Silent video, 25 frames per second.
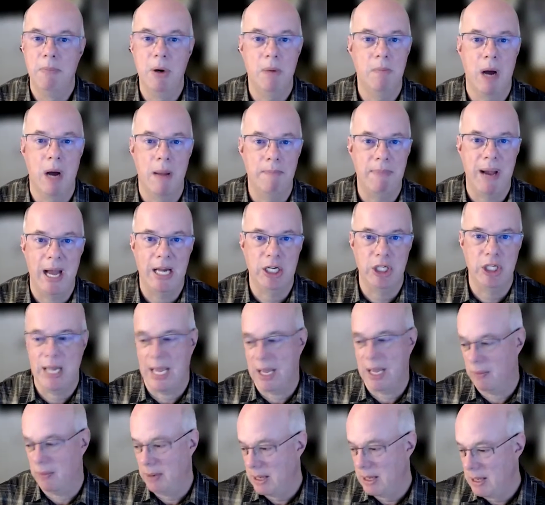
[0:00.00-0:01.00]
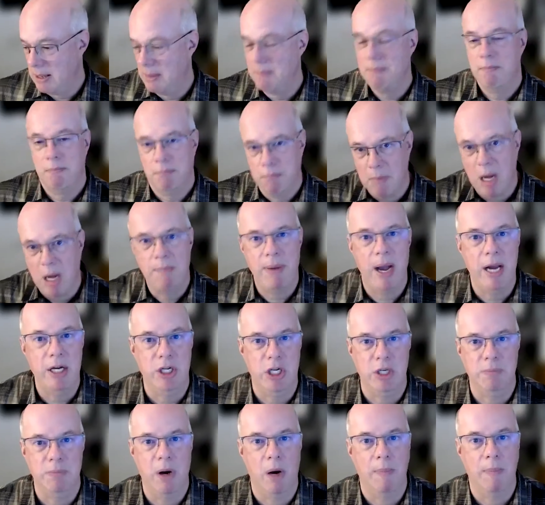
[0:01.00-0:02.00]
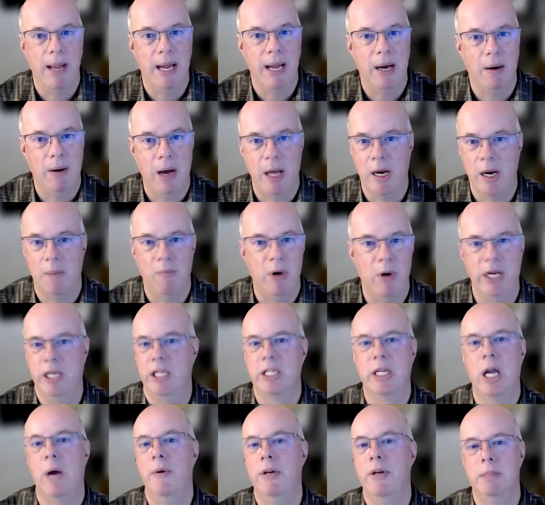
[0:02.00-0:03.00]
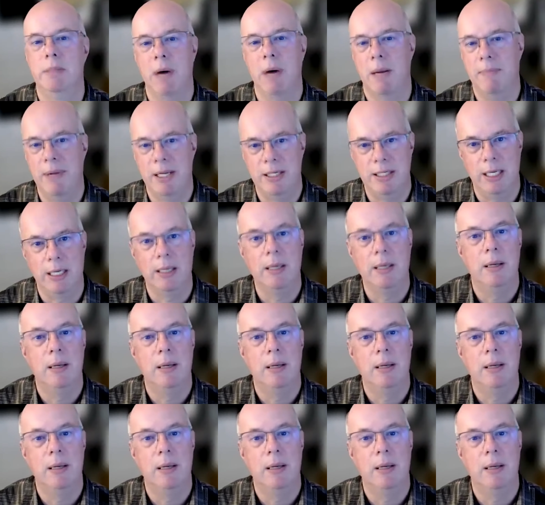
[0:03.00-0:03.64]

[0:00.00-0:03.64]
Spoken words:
put my badge down, my pages pop out, and I'm ready to go into my meeting.